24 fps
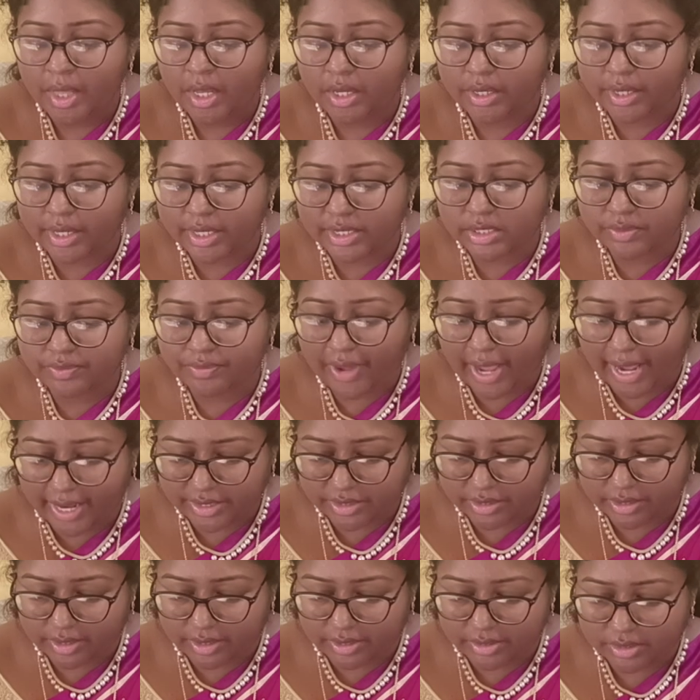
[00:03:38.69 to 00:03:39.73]
Risk
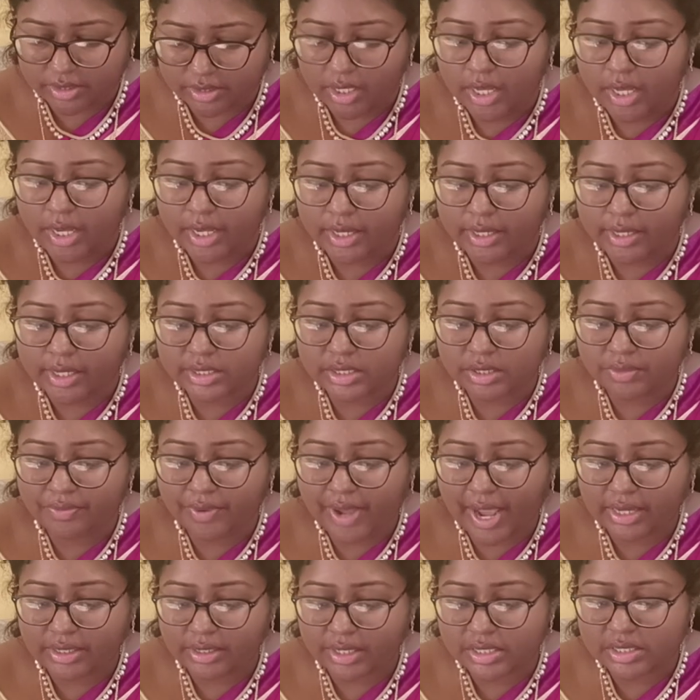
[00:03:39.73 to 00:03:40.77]
factors. Risk
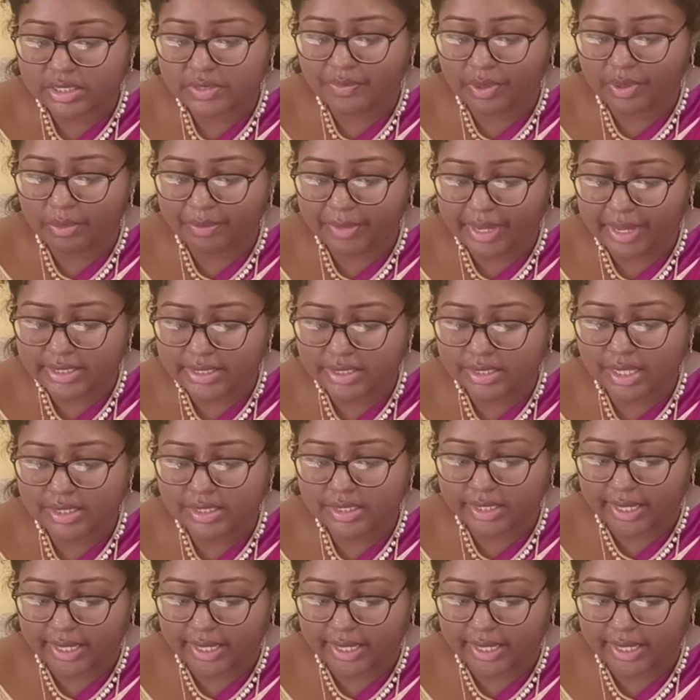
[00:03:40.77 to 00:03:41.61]
factors for measles